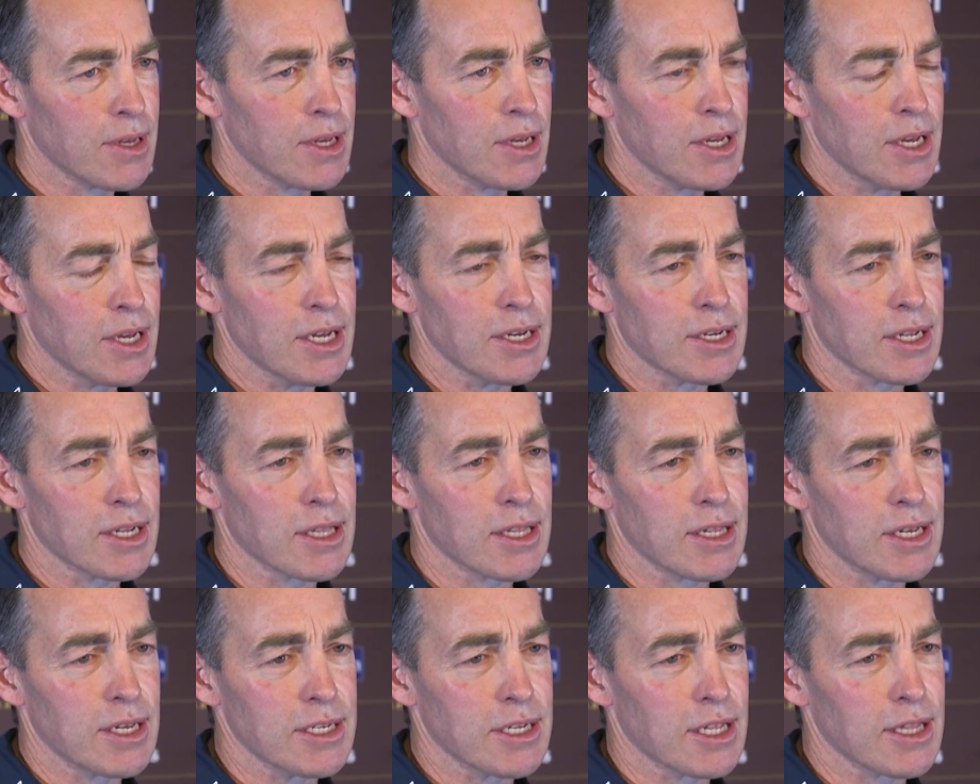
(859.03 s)

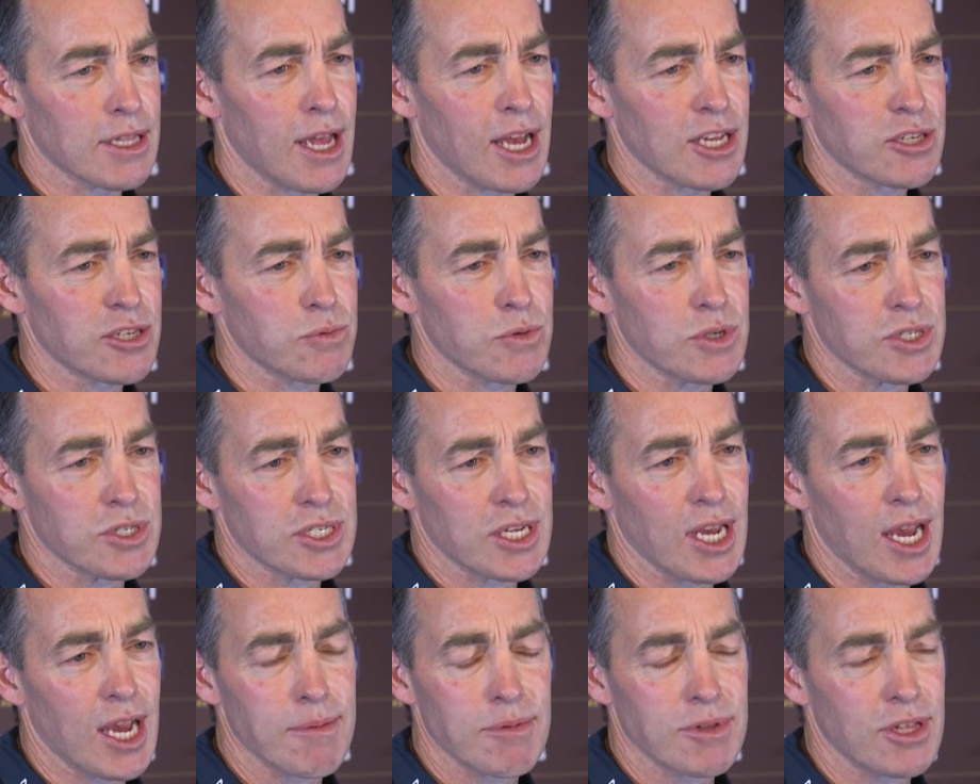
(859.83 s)
last week's
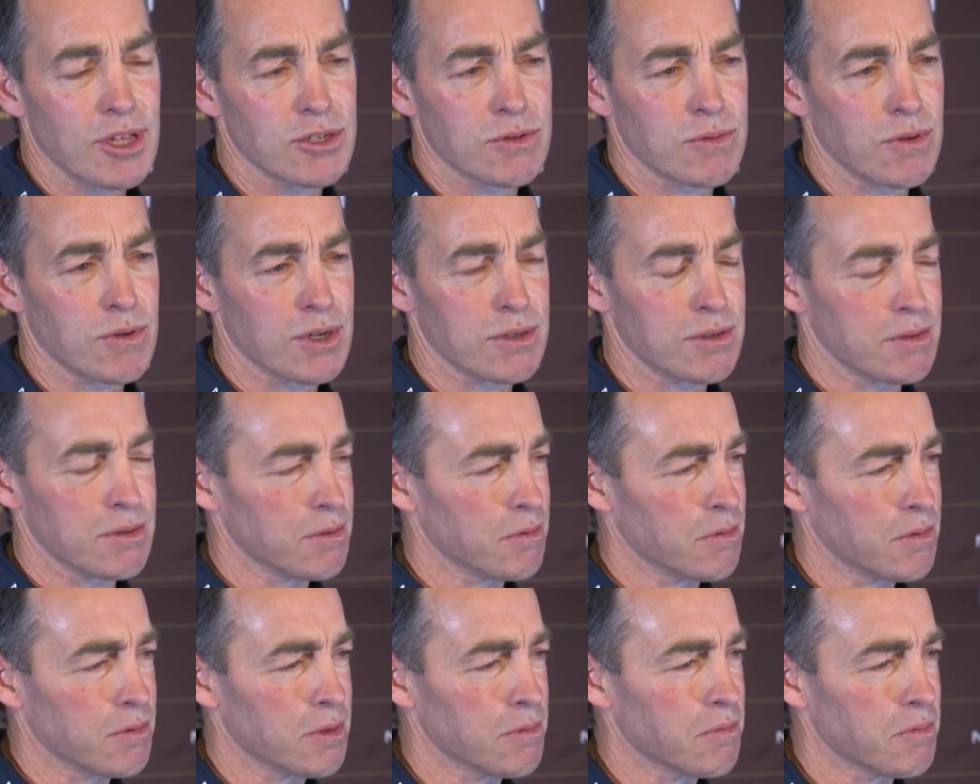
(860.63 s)
game, and that's what
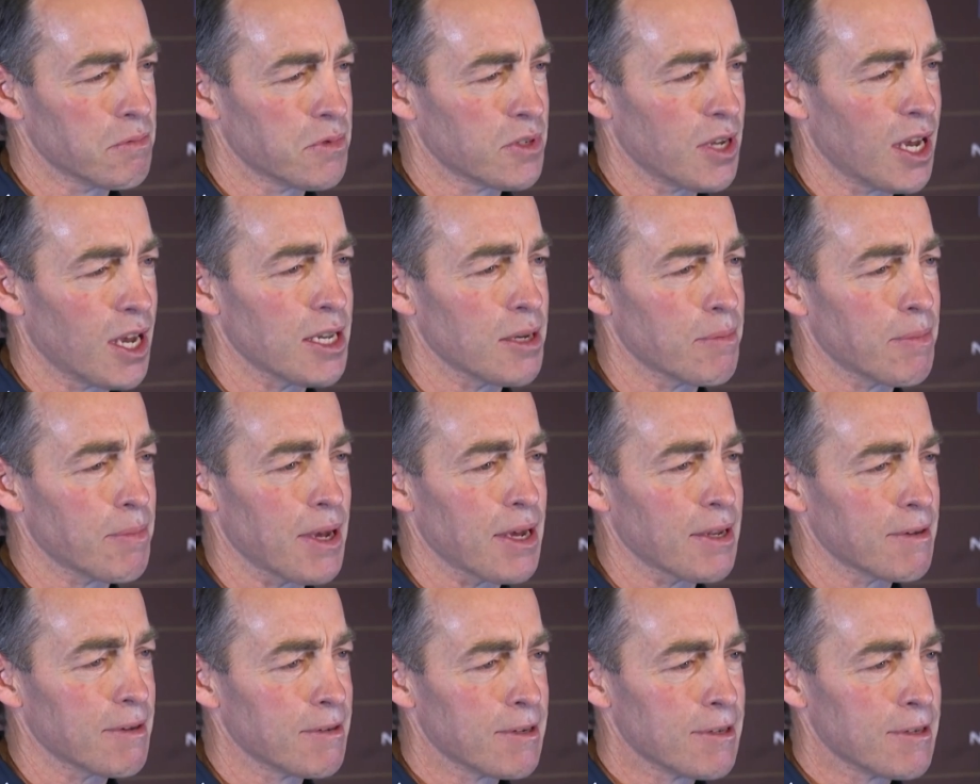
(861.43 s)
I'm saying about